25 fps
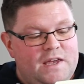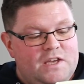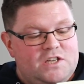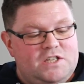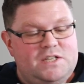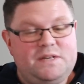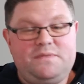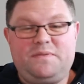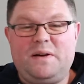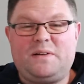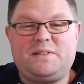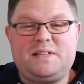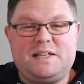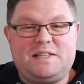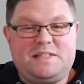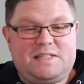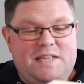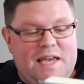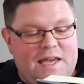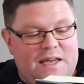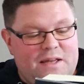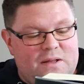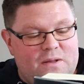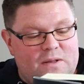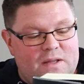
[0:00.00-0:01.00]
She felt a
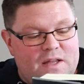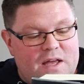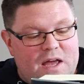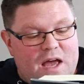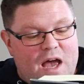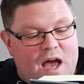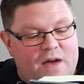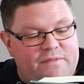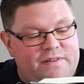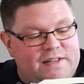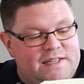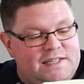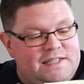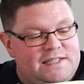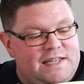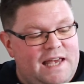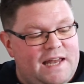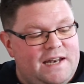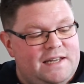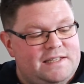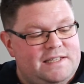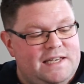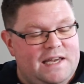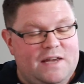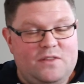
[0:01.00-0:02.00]
tickle of
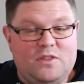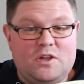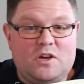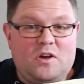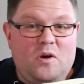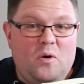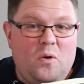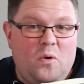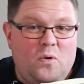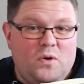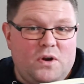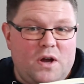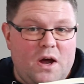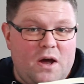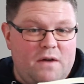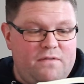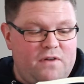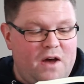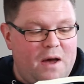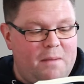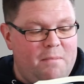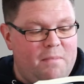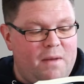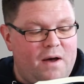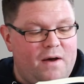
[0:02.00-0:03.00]
insanity in the corner of
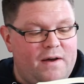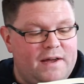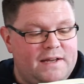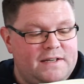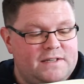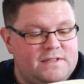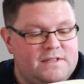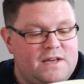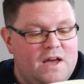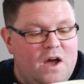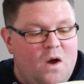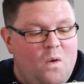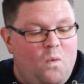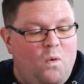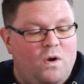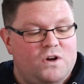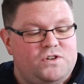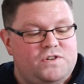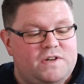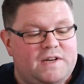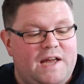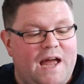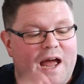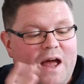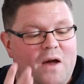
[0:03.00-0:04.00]
her mind,
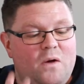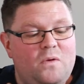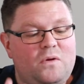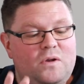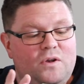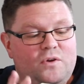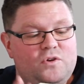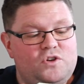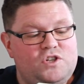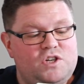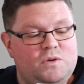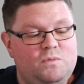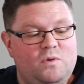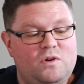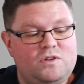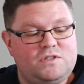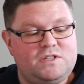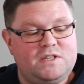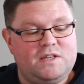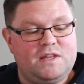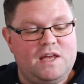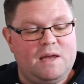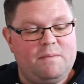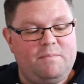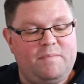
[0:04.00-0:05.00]
wondering how close she was
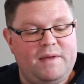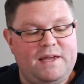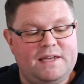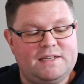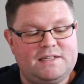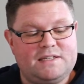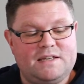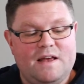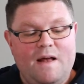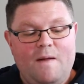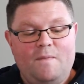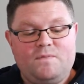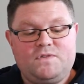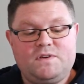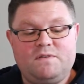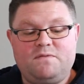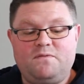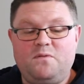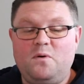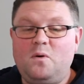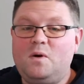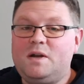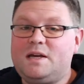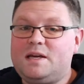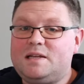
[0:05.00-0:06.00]
to the abyss, to
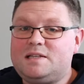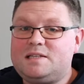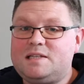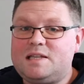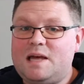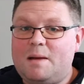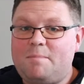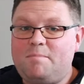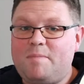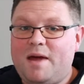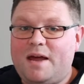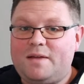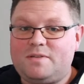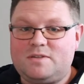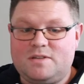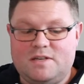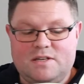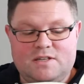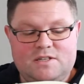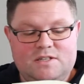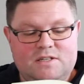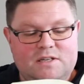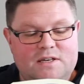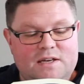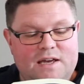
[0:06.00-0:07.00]
falling into that
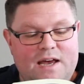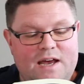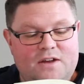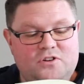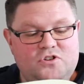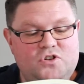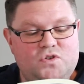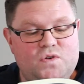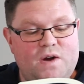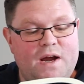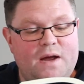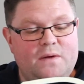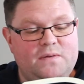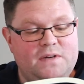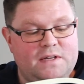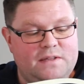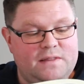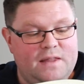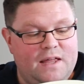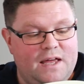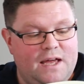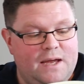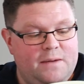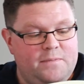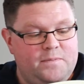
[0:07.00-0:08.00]
madness and
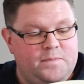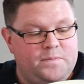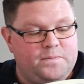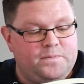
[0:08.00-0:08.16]
drowning there.